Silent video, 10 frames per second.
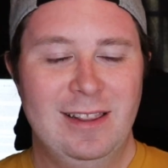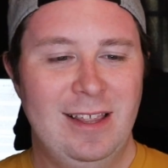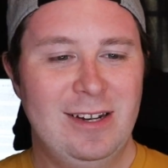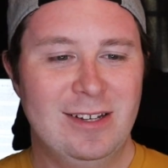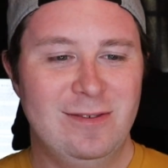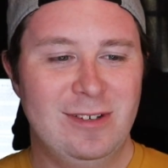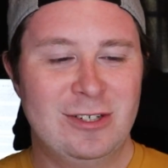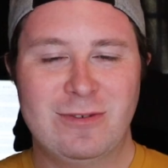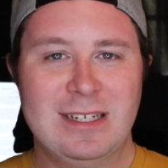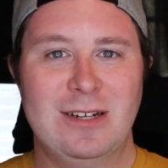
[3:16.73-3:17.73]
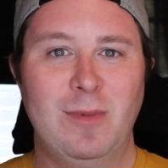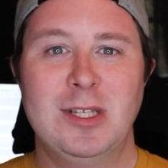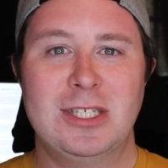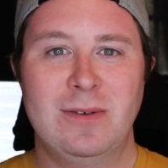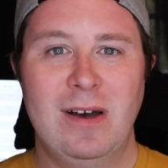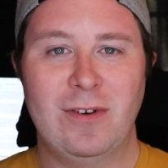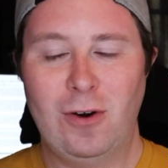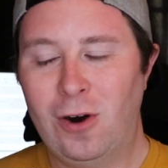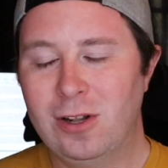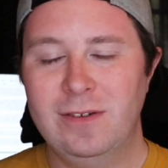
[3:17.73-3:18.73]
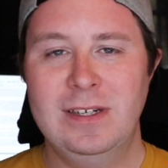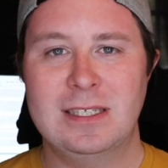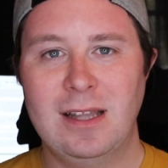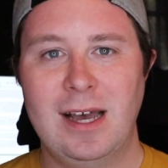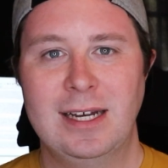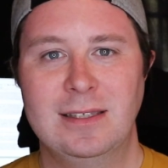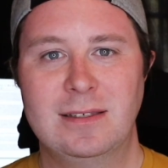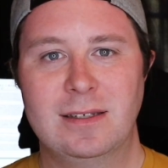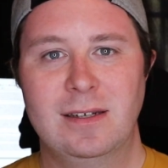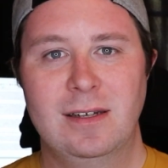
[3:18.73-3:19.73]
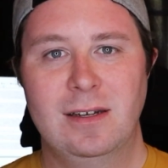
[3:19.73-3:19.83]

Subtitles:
They don't address it whatsoever. All of his lines